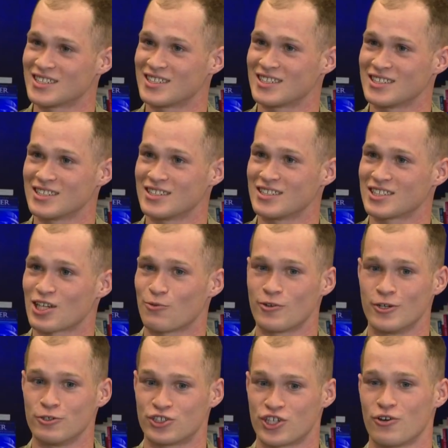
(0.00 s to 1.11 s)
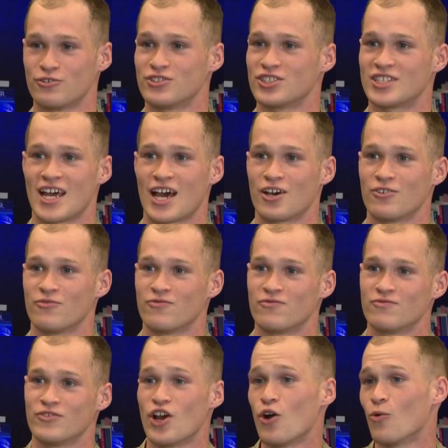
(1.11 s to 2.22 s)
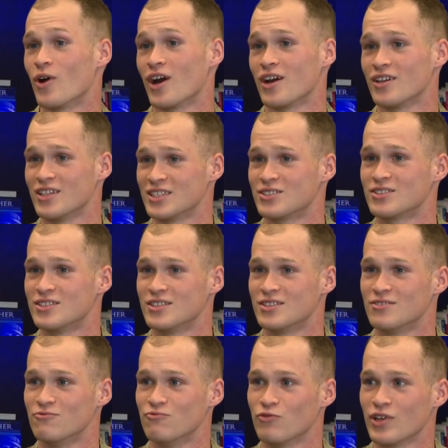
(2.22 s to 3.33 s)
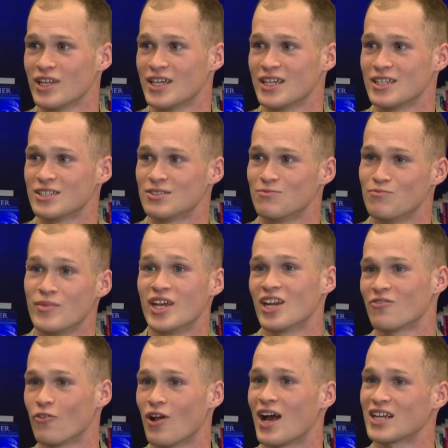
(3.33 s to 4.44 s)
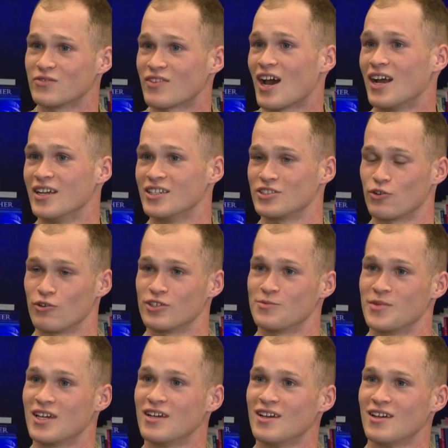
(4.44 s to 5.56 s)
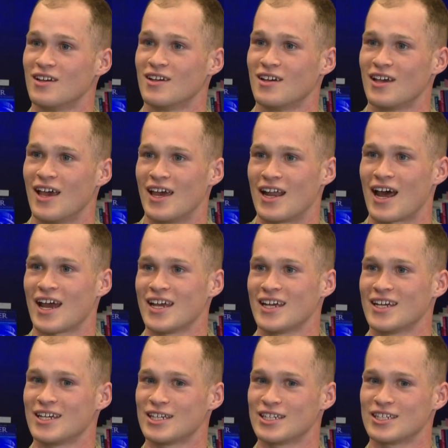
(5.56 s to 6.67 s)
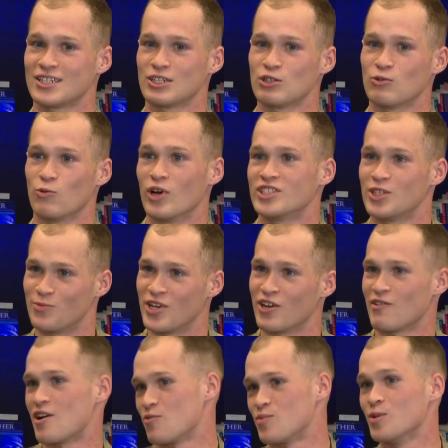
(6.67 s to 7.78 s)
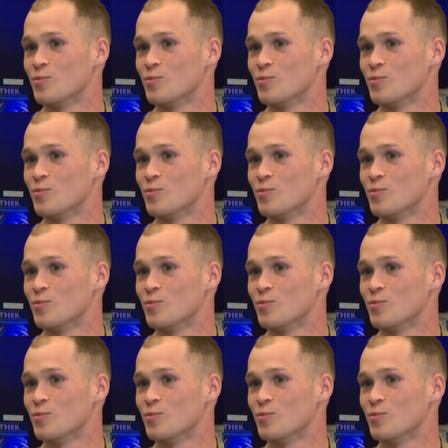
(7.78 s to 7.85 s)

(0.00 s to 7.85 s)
is someone who showed just out of nowhere this really meaningful act of kindness towards me, and I want to be around